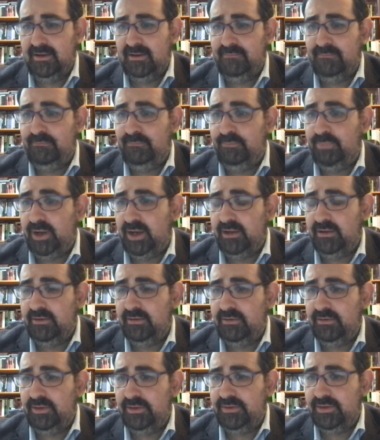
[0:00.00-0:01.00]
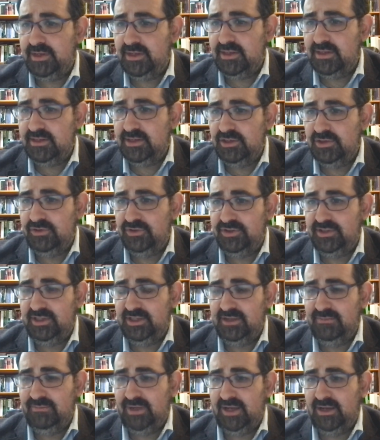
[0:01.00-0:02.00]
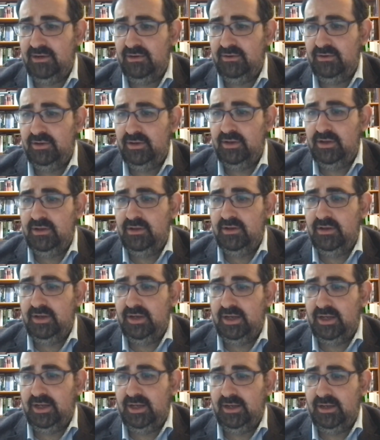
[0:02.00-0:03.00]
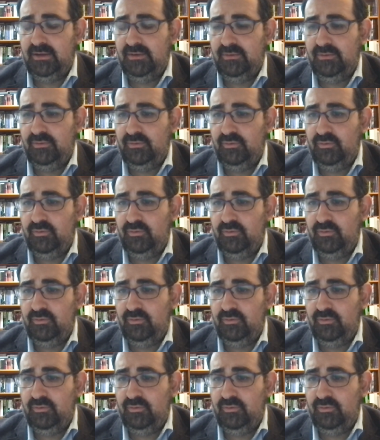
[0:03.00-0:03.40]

uh, but the thing that's interesting about uh,